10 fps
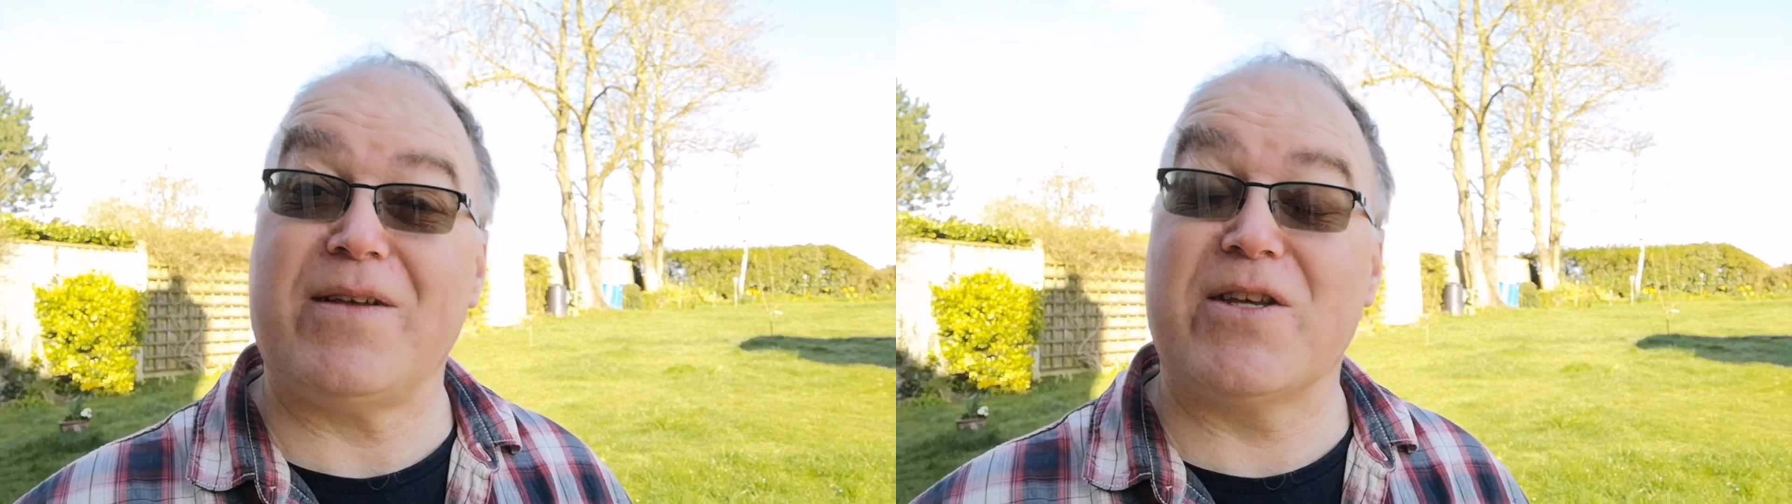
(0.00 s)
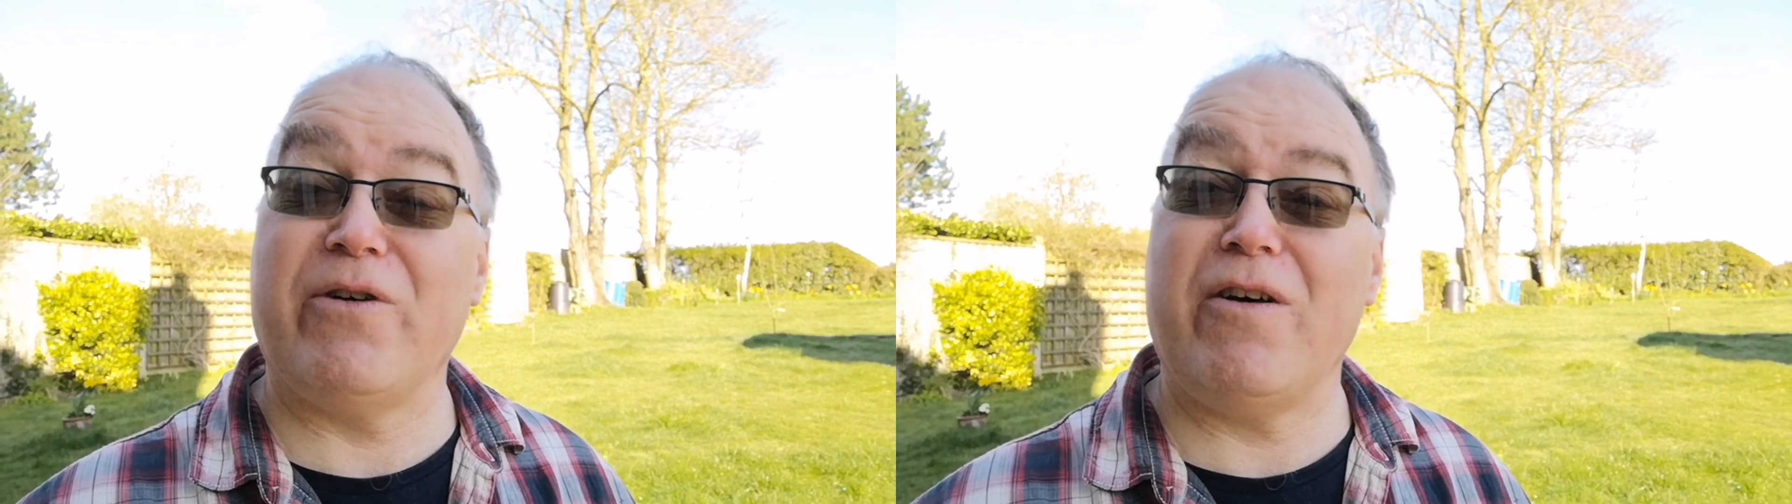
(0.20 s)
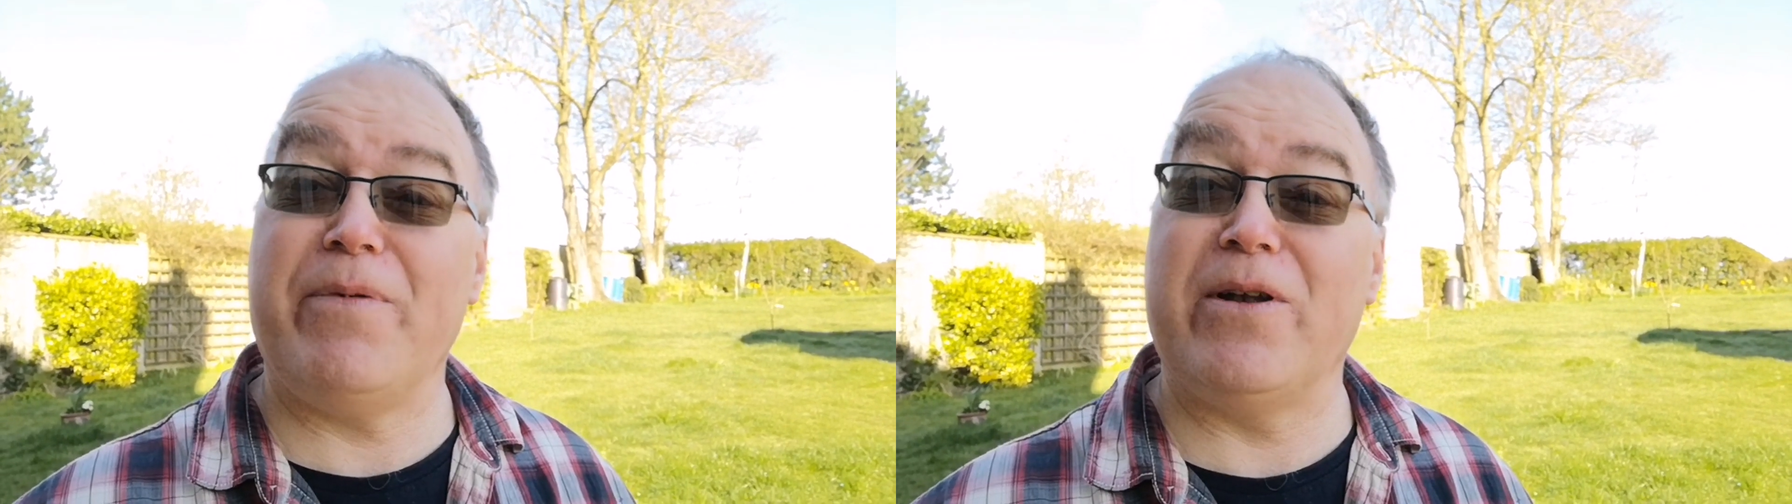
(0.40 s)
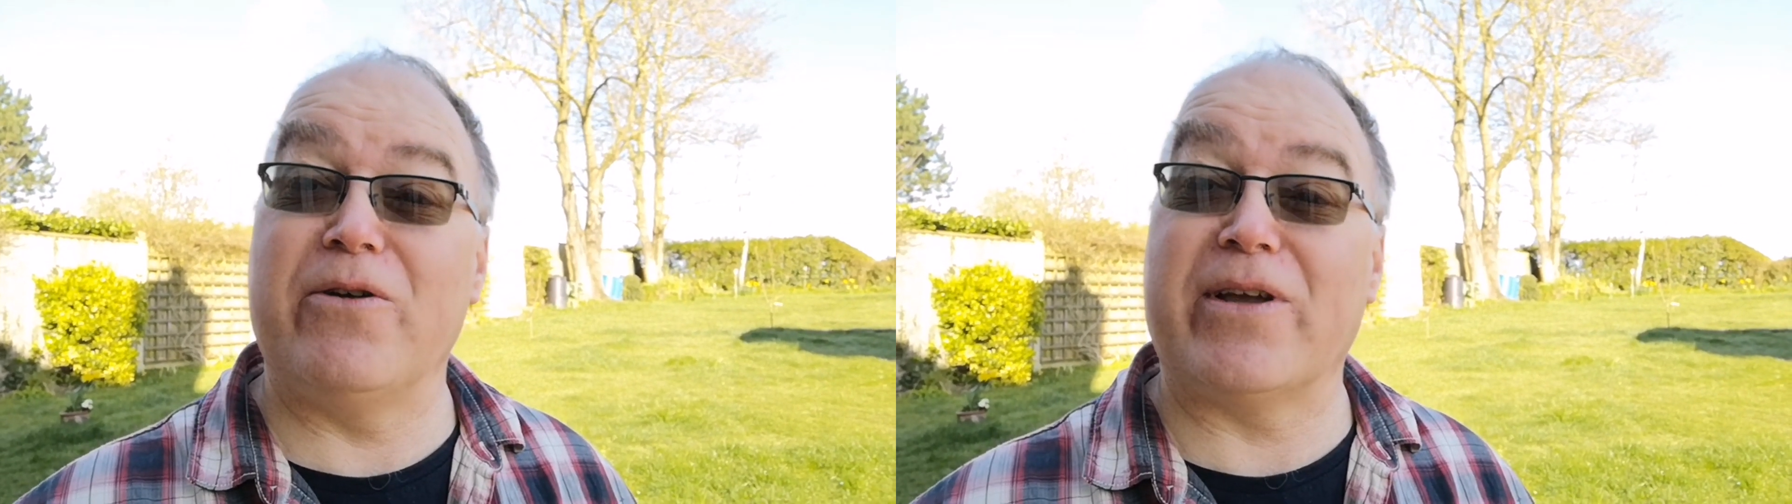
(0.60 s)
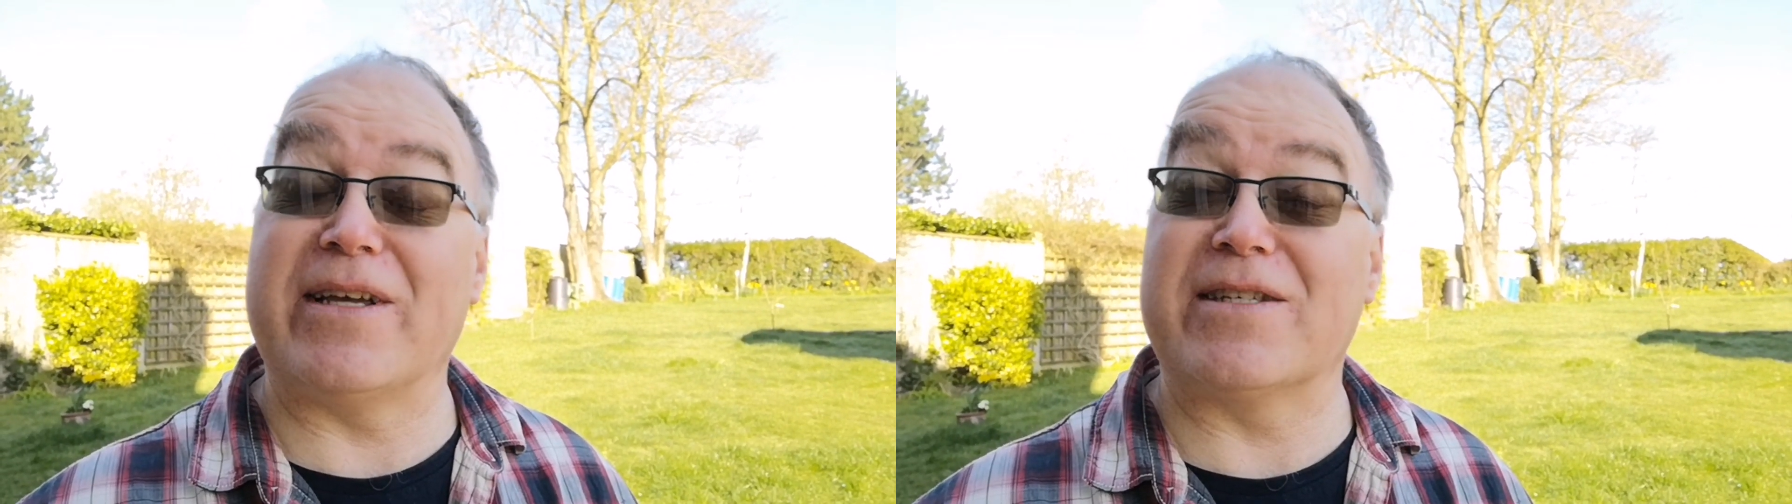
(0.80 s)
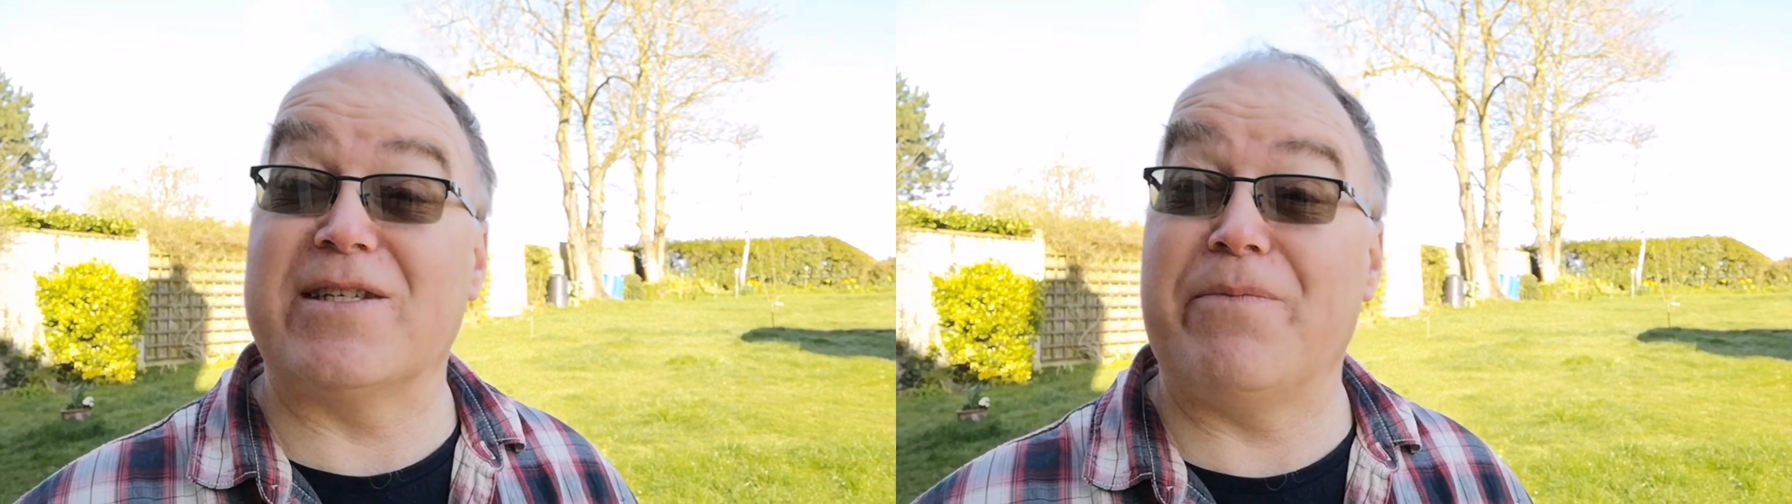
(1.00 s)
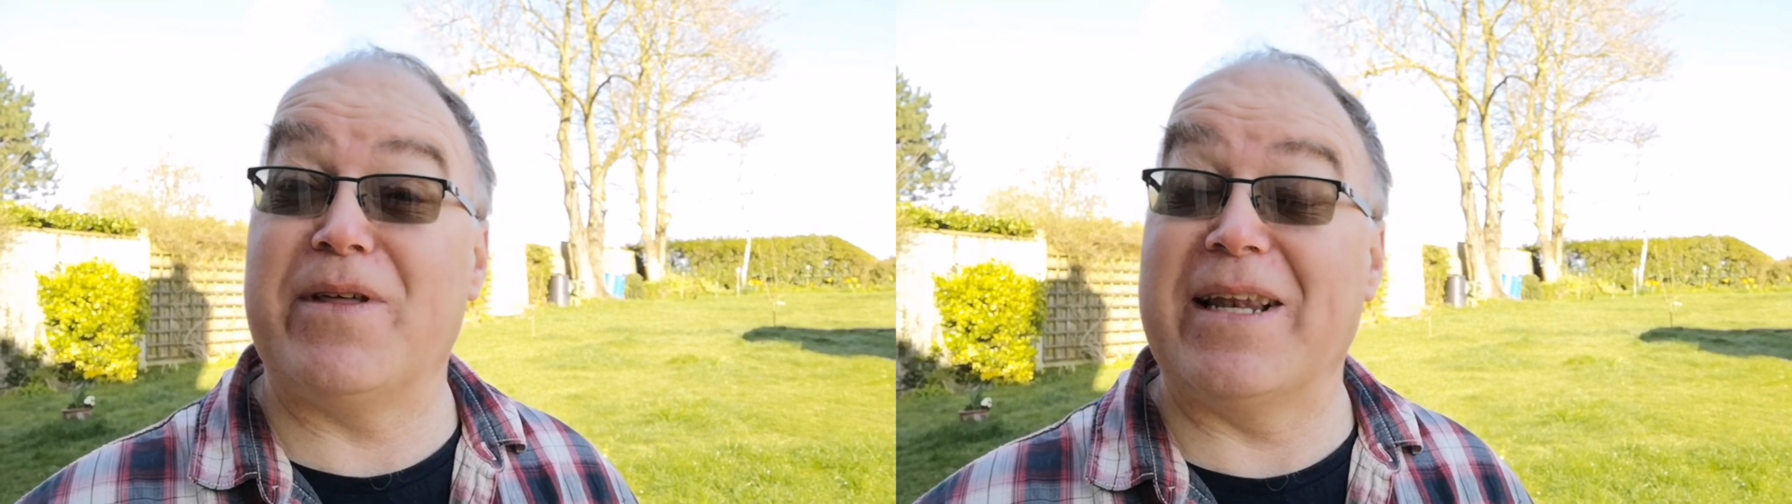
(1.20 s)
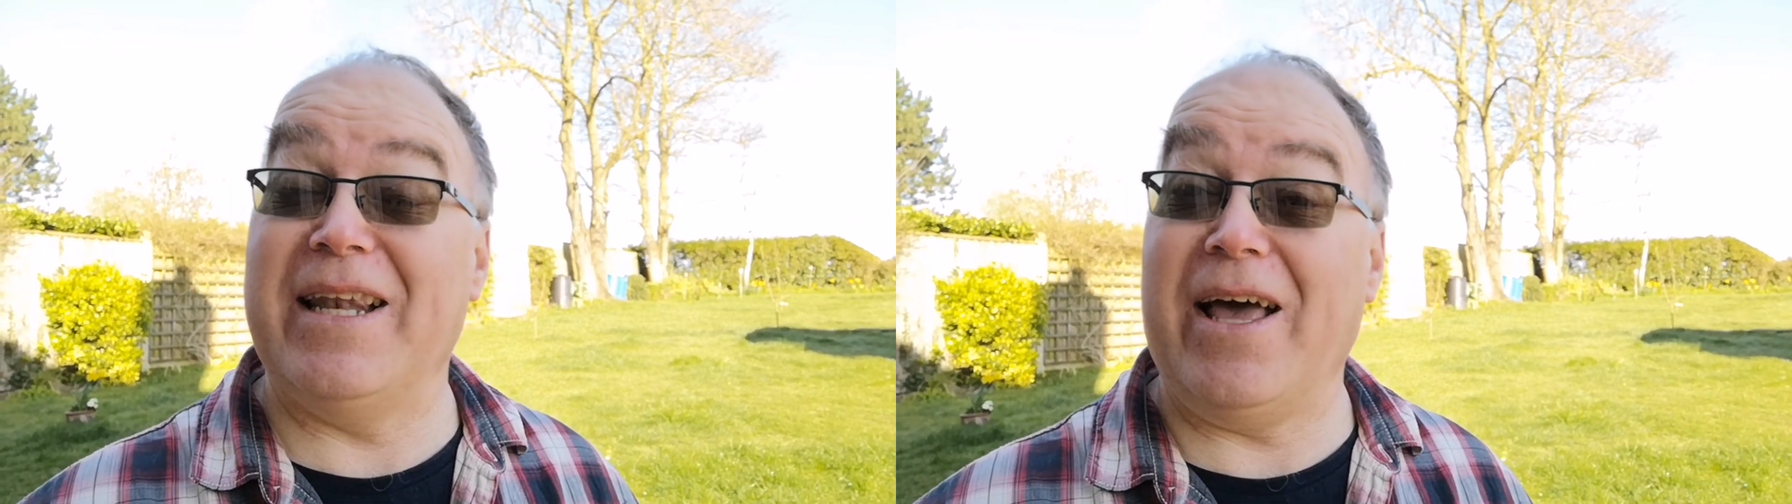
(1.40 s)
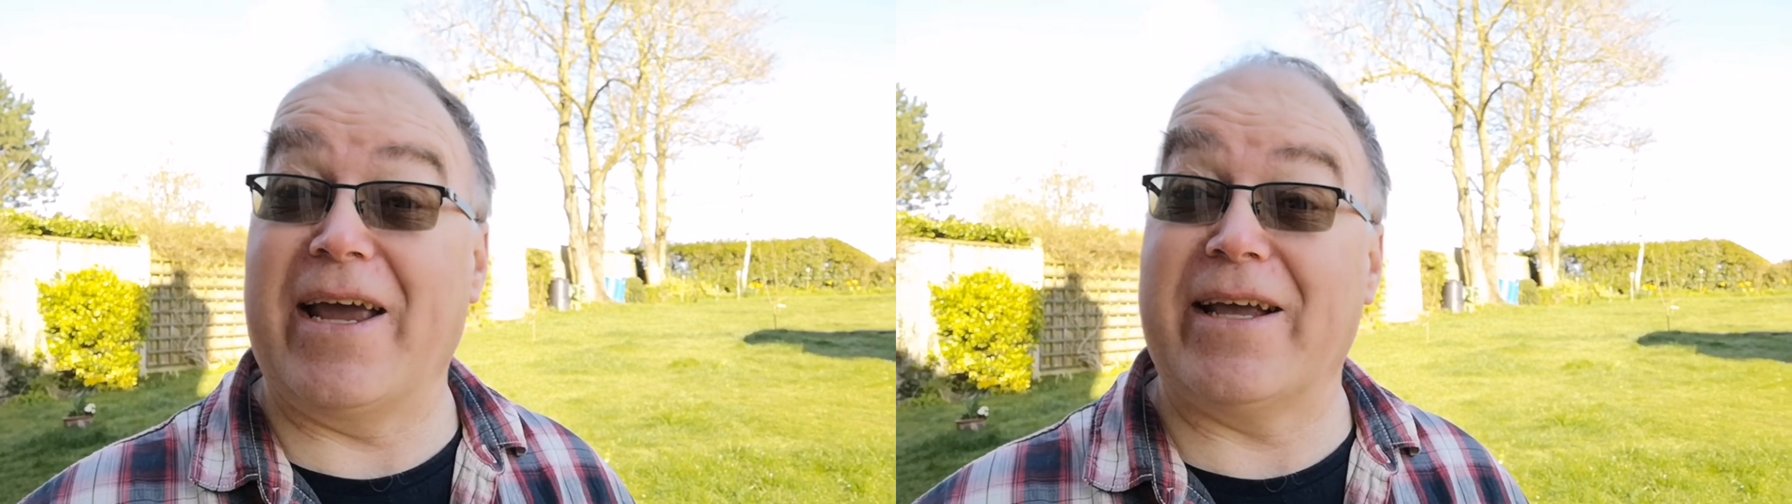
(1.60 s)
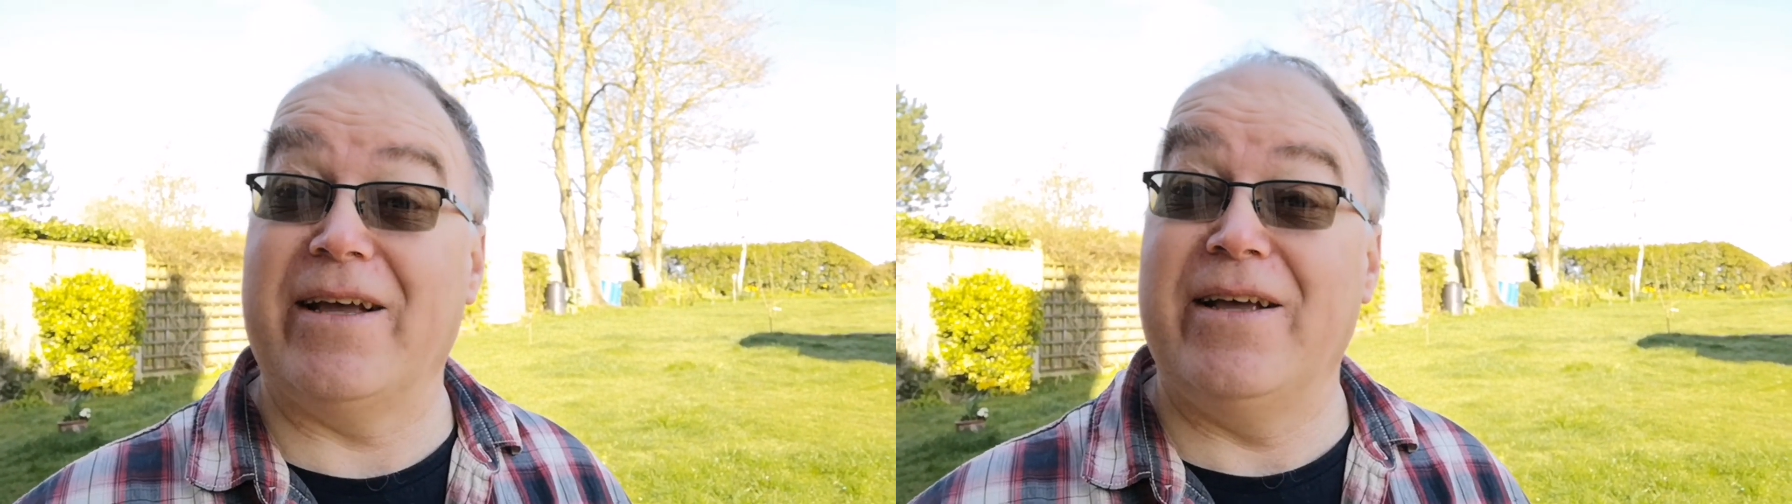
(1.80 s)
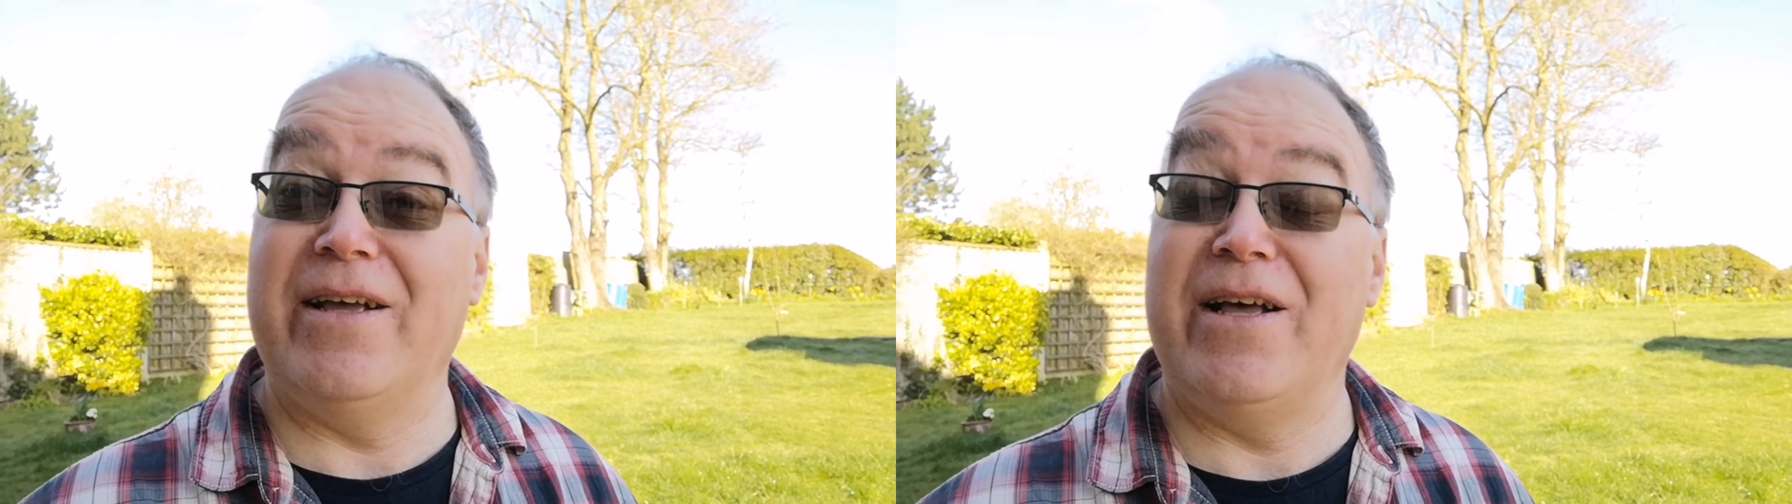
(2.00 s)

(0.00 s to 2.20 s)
So I've been looking at something like